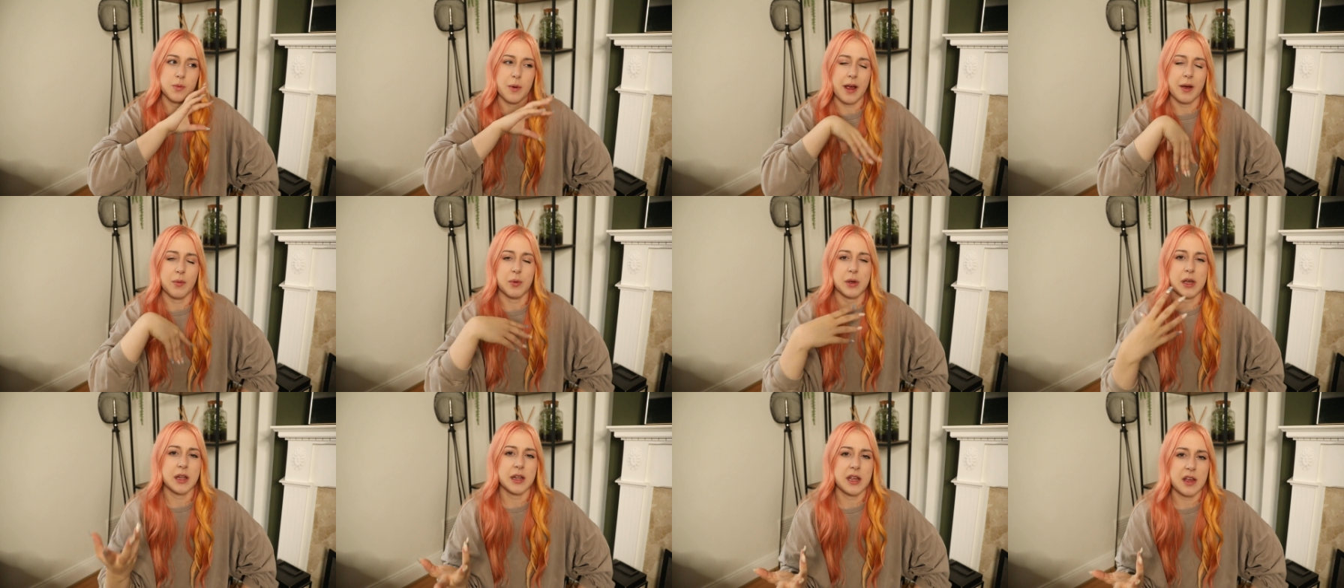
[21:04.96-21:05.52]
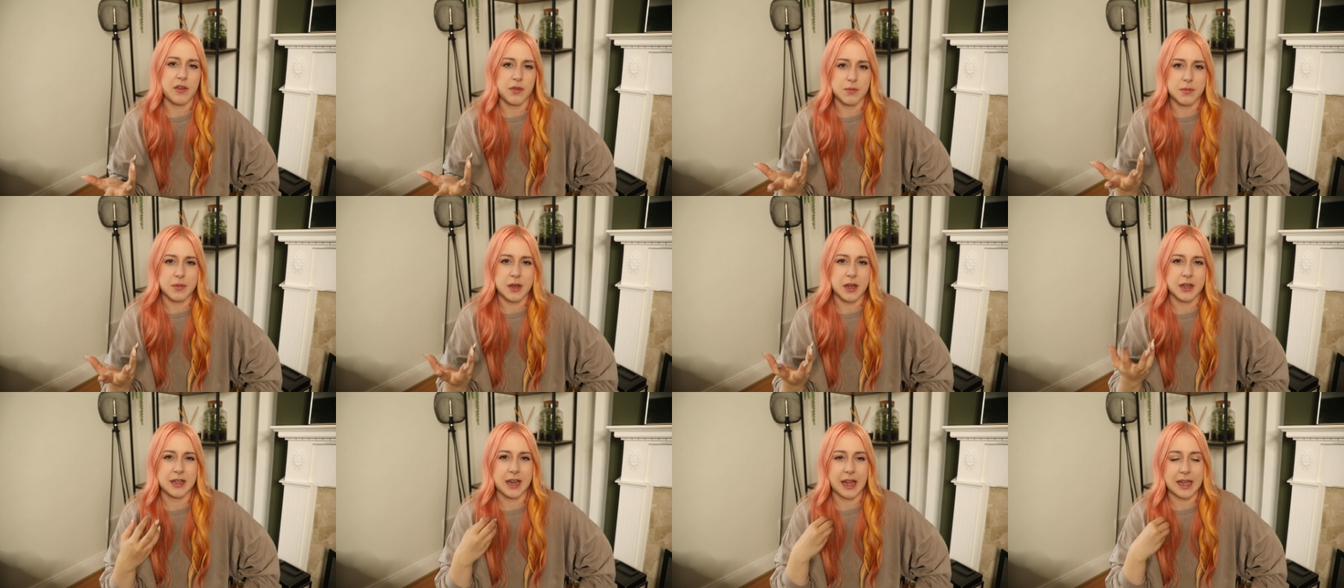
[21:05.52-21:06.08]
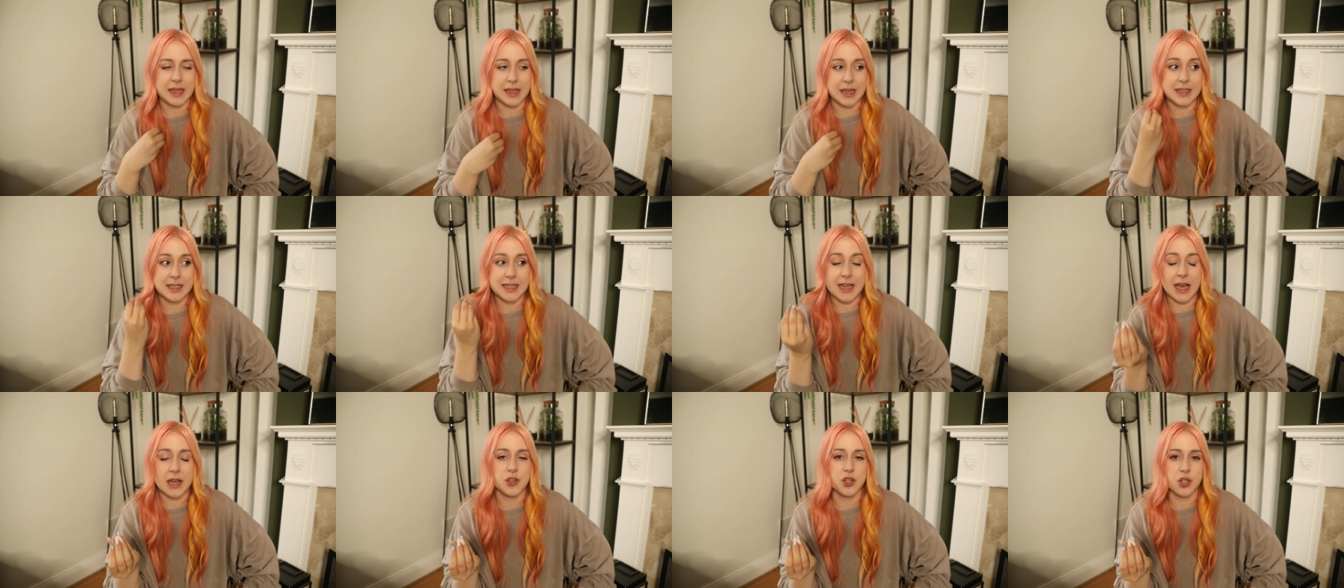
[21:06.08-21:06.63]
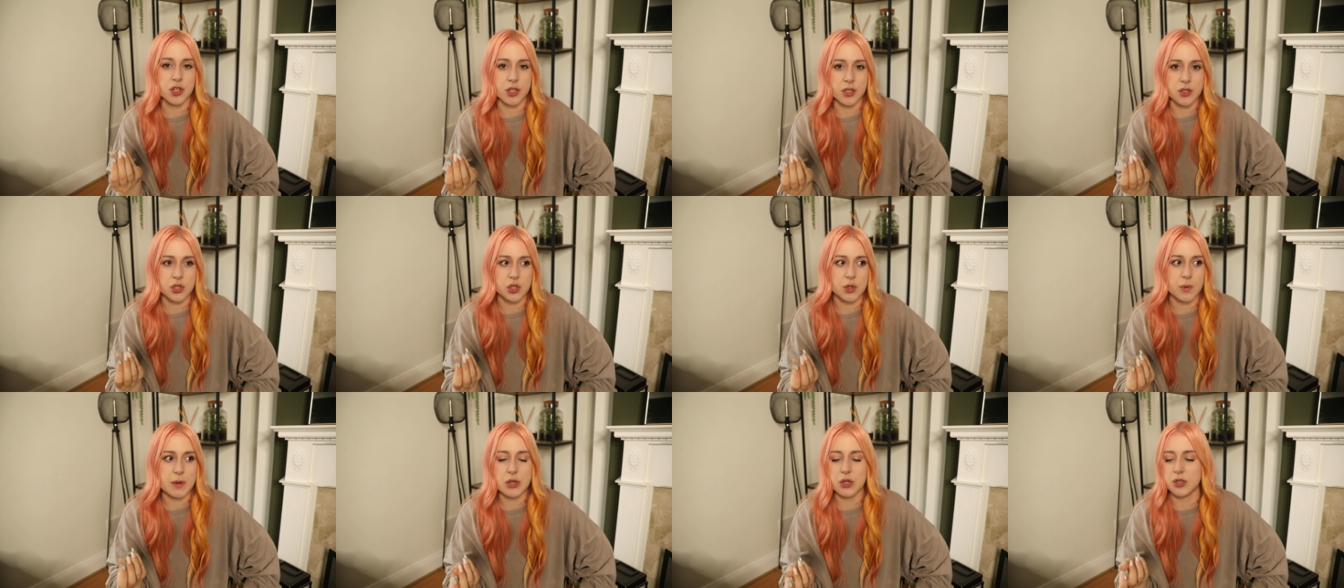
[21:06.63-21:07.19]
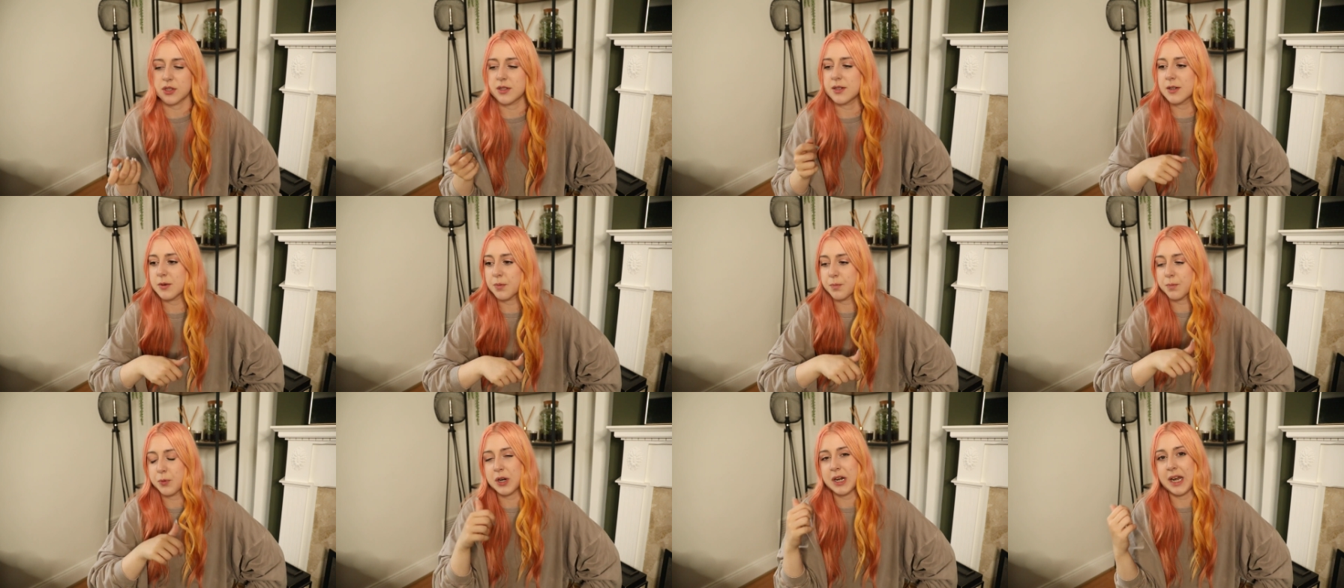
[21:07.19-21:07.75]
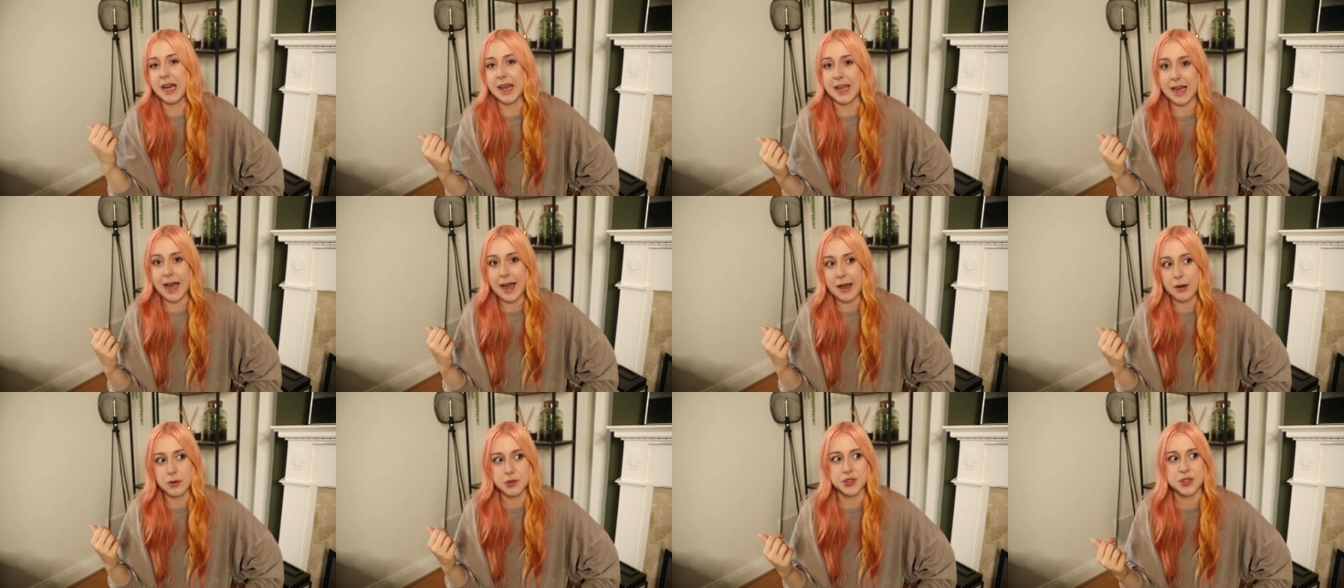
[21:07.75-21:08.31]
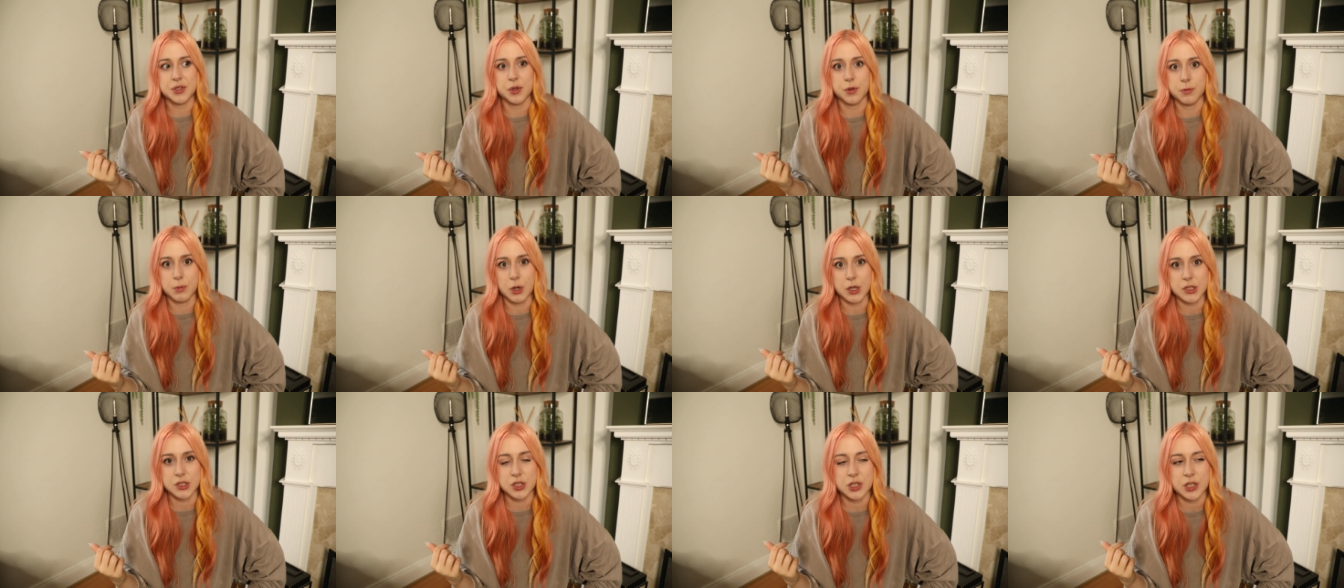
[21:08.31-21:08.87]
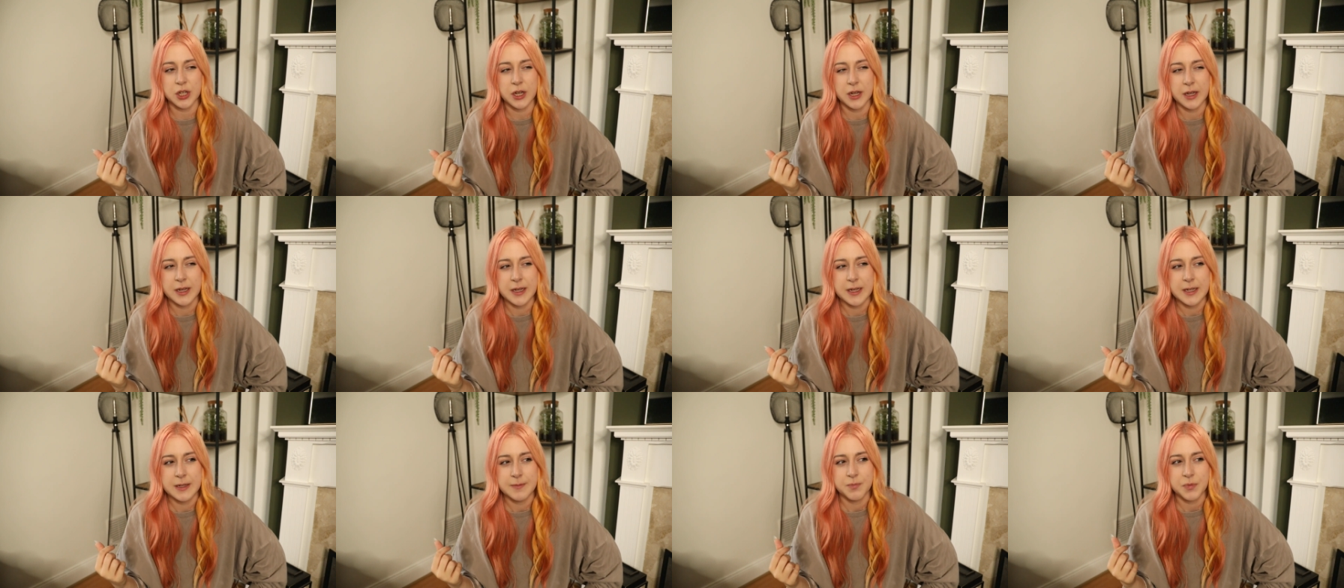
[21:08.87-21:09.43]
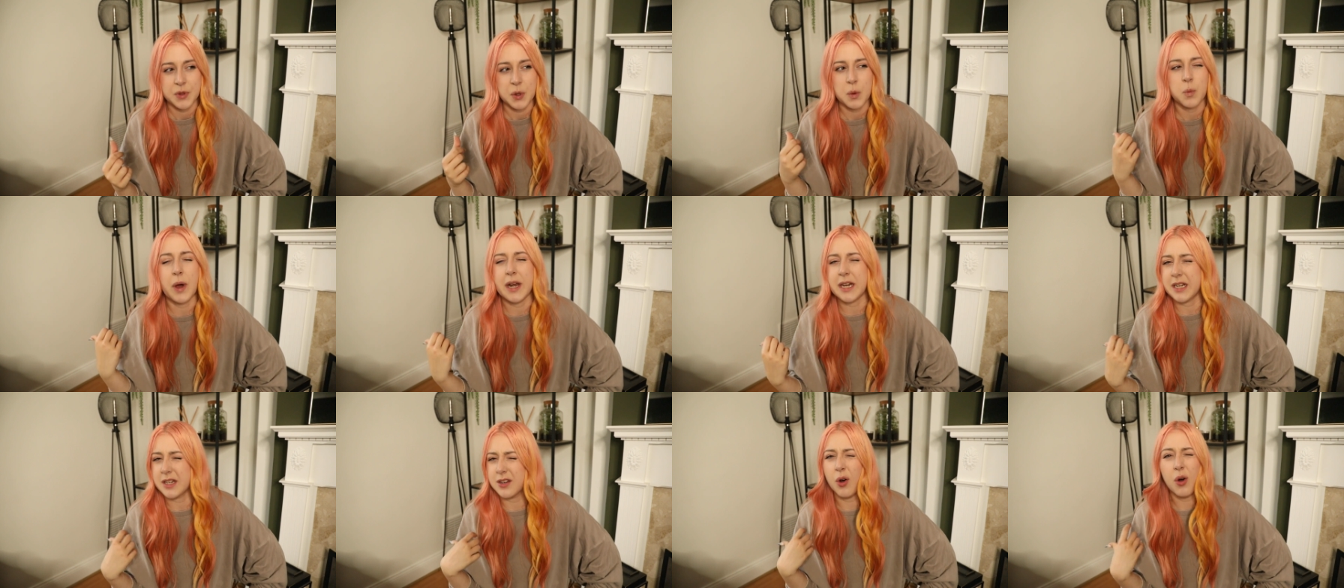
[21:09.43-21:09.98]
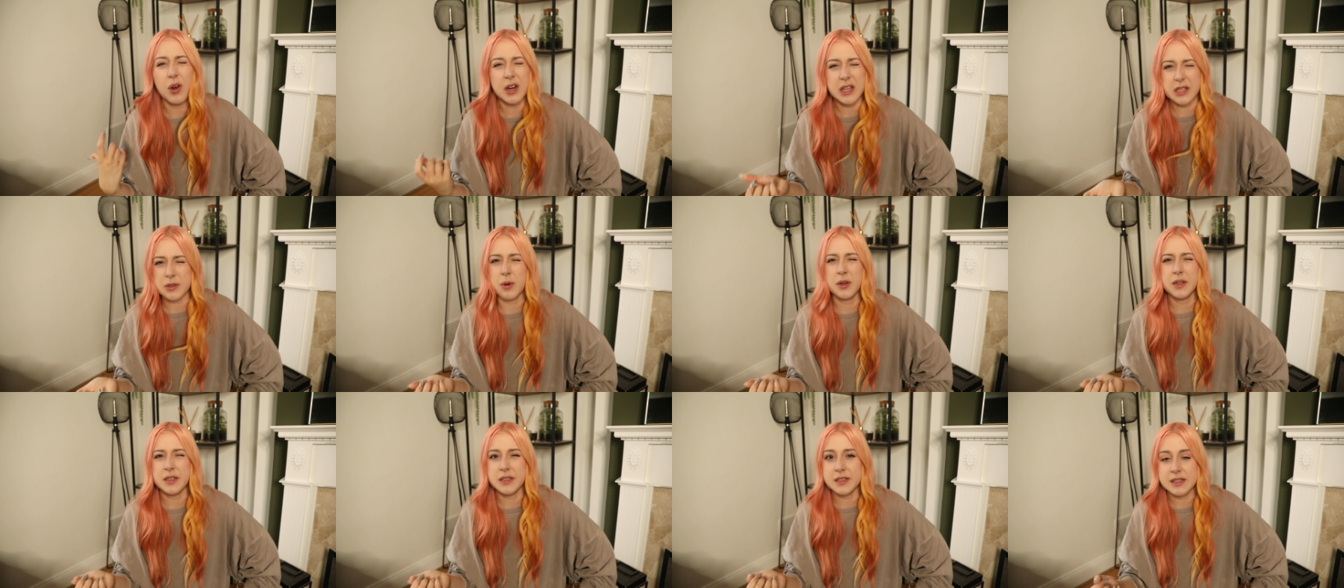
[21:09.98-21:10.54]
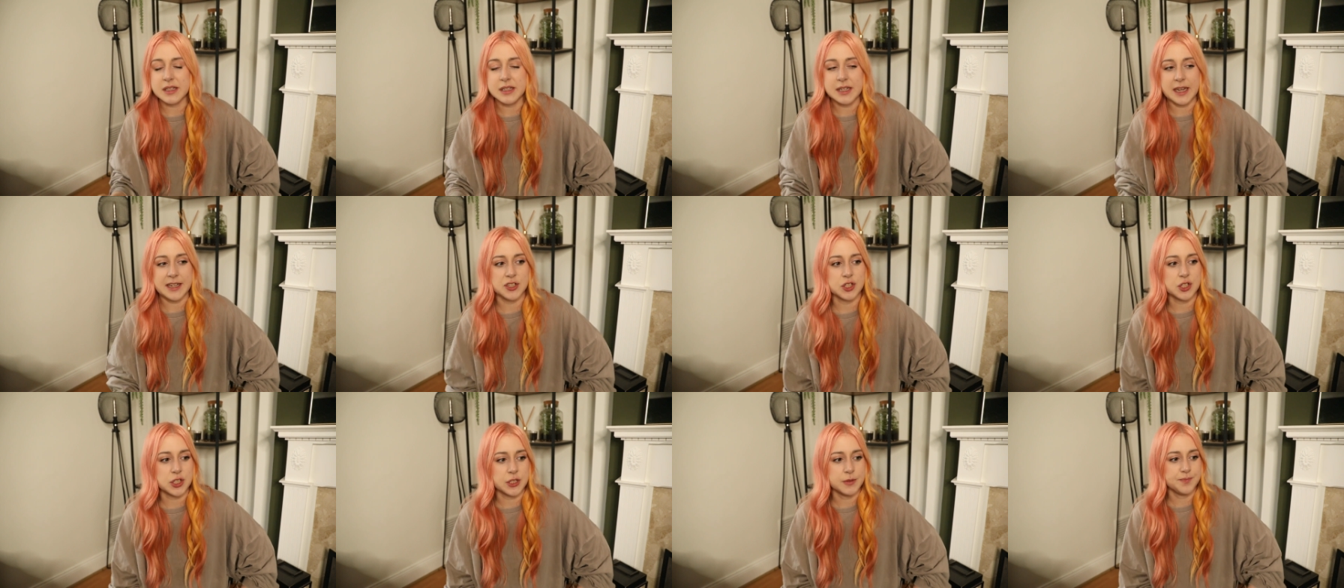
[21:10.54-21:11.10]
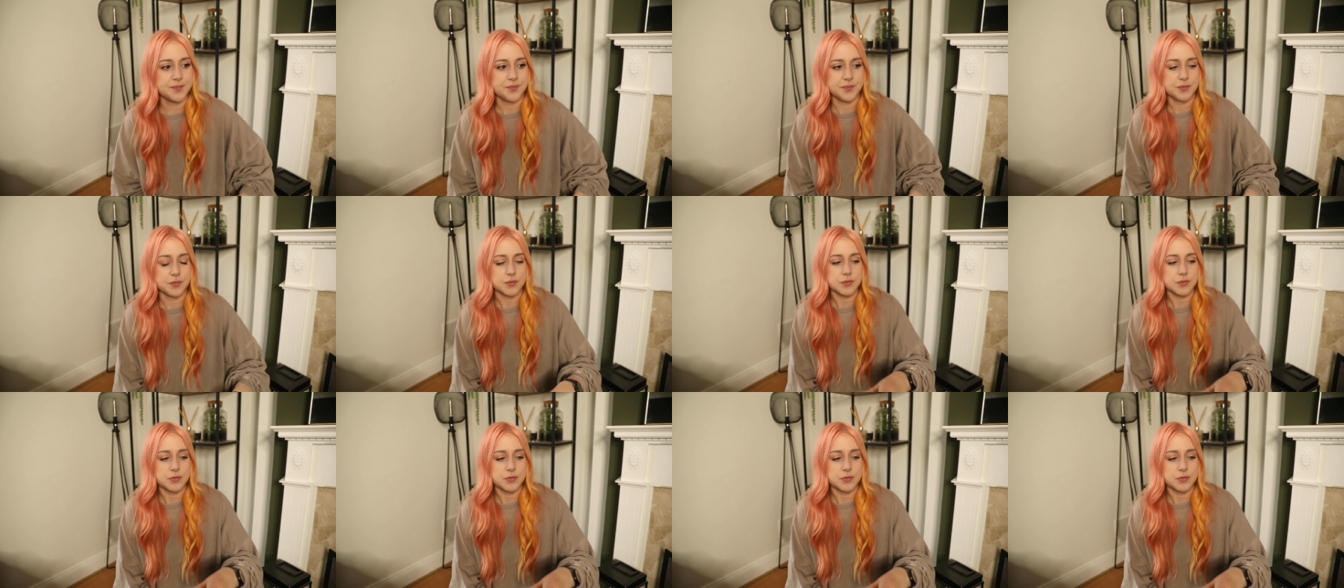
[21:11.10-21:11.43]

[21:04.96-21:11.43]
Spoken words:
where we can give him like attention so he doesn't click out so much when all he's wanting is attention.